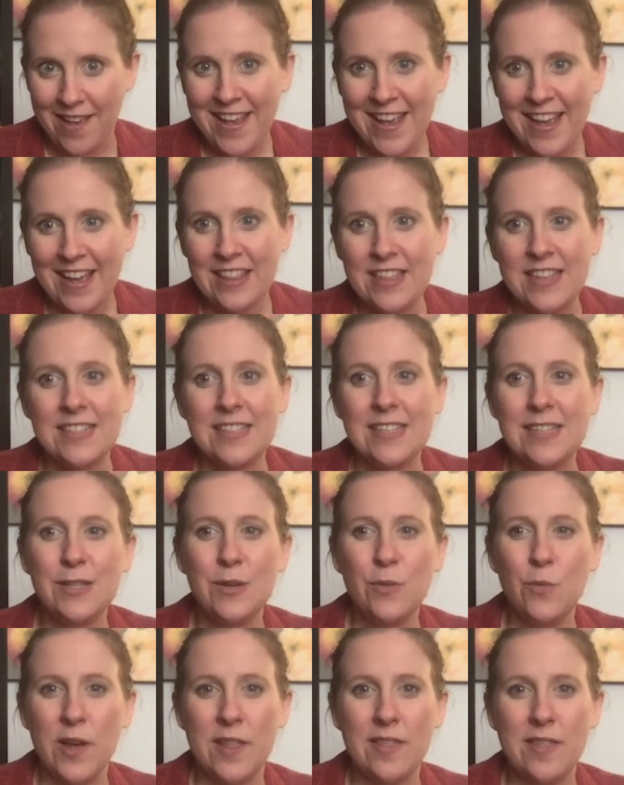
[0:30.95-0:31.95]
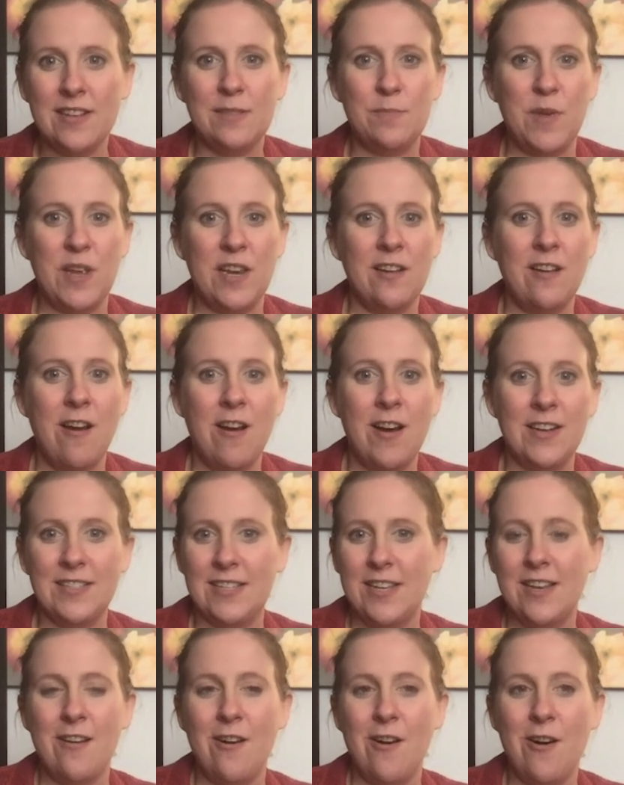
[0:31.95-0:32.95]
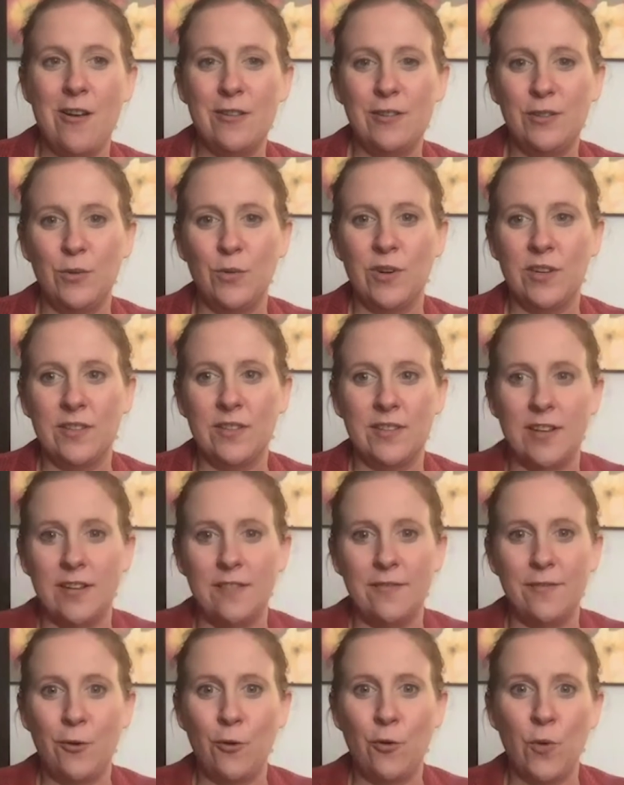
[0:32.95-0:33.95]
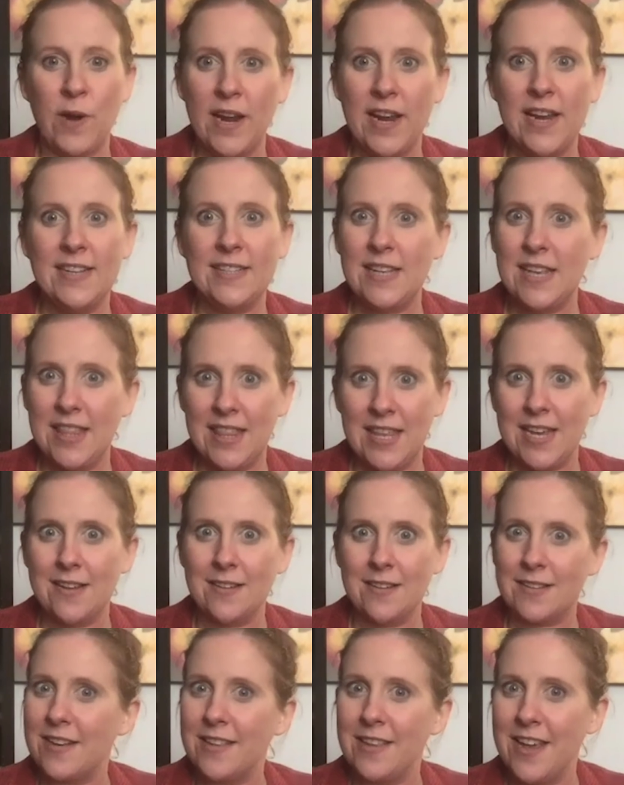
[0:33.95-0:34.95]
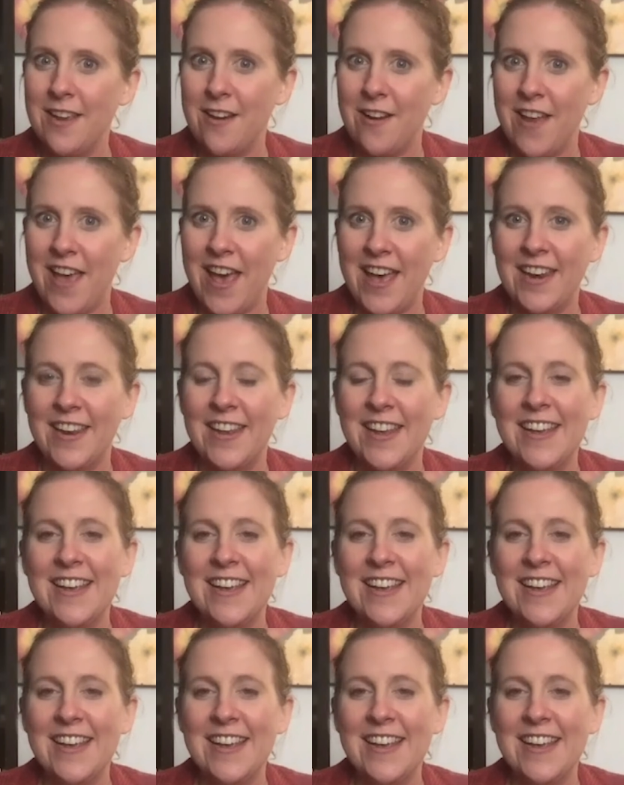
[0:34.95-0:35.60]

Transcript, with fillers: And this is the one that's been causing all sorts of crazy things on the internet.